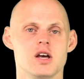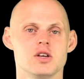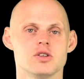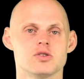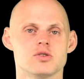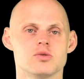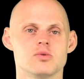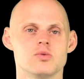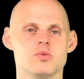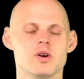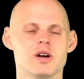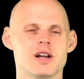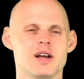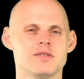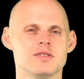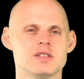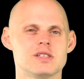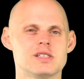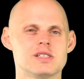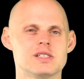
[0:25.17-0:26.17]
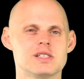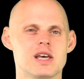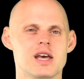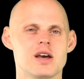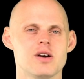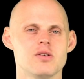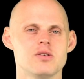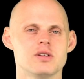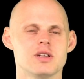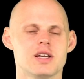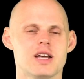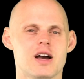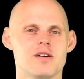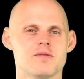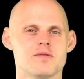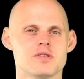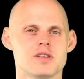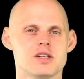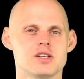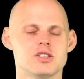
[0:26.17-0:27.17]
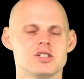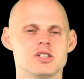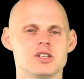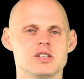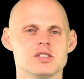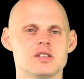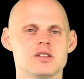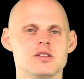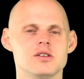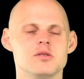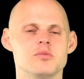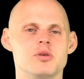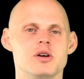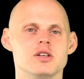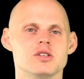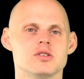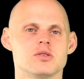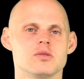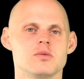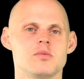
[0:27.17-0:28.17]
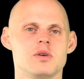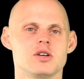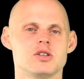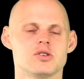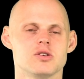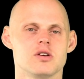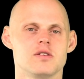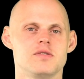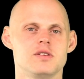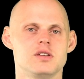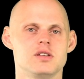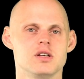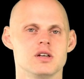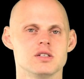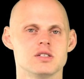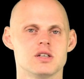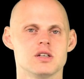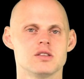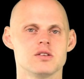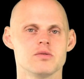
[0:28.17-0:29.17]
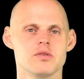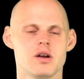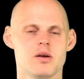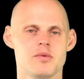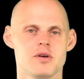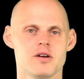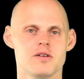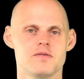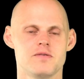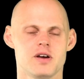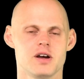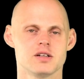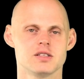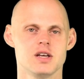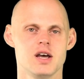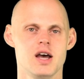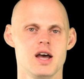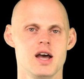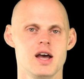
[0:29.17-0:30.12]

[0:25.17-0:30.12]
So we're going to have to scale and account for that just a little bit so we make sure if it does get the ram air effect,